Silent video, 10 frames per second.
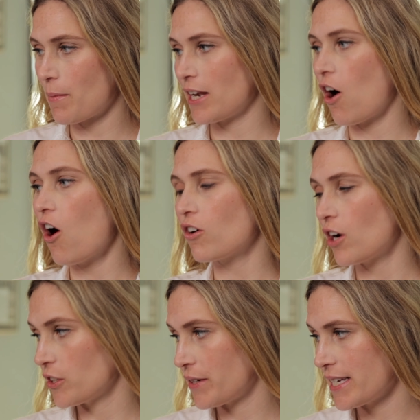I mean, all
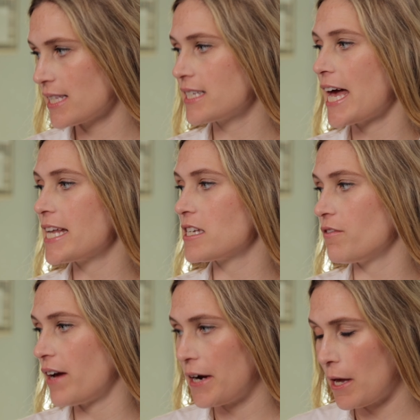colorings tend to
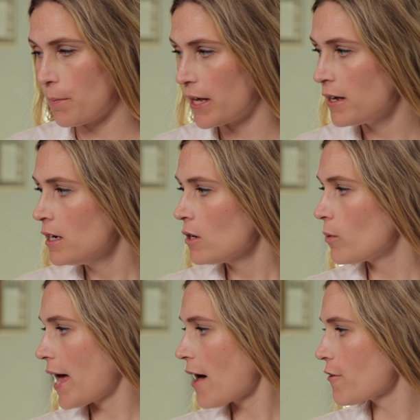vary, but
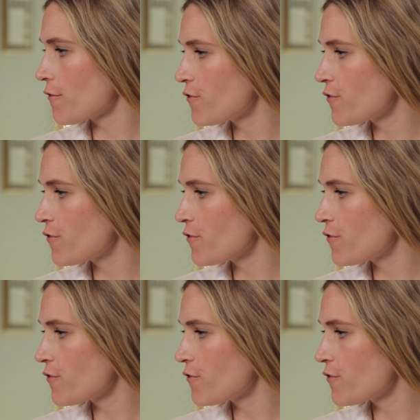we have a